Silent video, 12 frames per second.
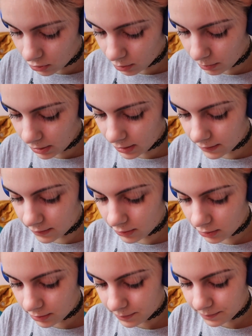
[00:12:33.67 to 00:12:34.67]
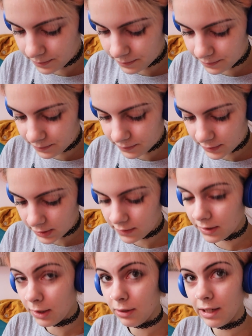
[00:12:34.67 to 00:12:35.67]
play a song.
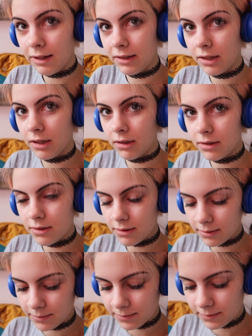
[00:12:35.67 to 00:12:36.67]
See how loud it goes.